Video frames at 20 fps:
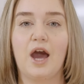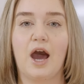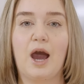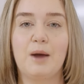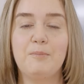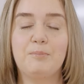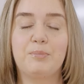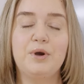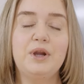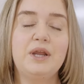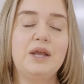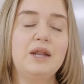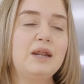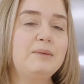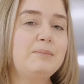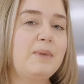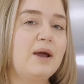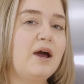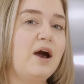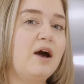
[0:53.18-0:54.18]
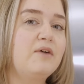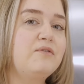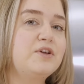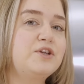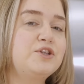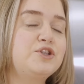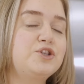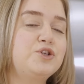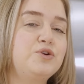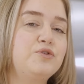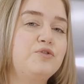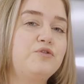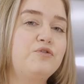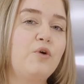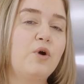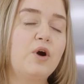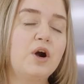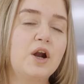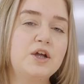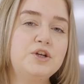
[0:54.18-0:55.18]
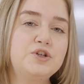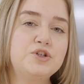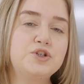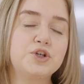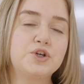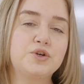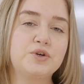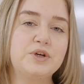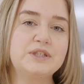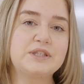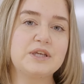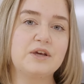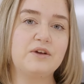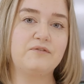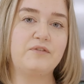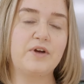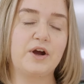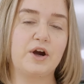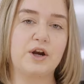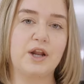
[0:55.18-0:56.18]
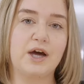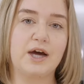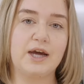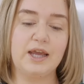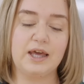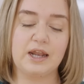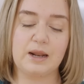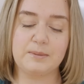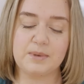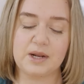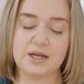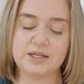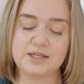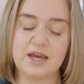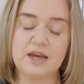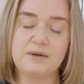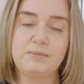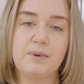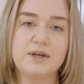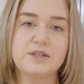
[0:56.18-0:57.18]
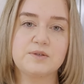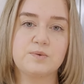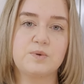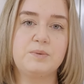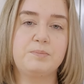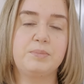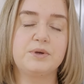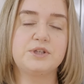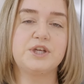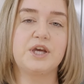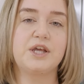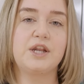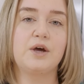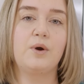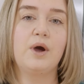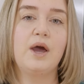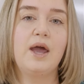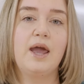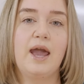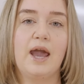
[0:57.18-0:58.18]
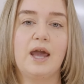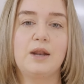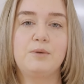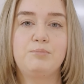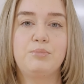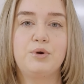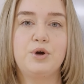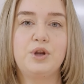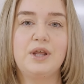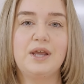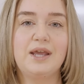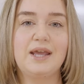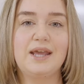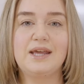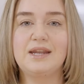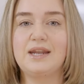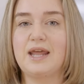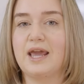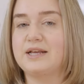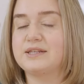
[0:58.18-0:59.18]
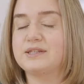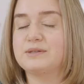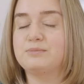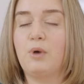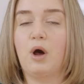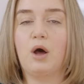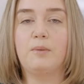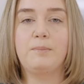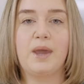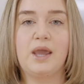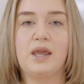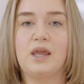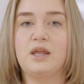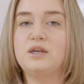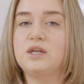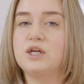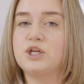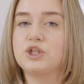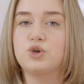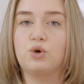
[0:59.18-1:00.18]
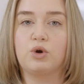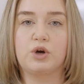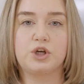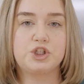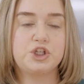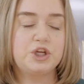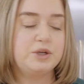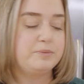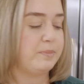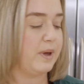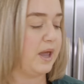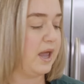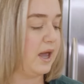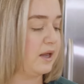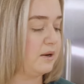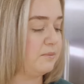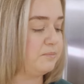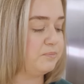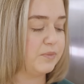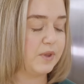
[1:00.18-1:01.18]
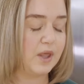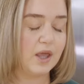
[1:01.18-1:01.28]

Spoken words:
I'm preheating my oven to 400 degrees Fahrenheit, and I'm gonna take my sweet potato and put it in a small baking dish or a sheet pan.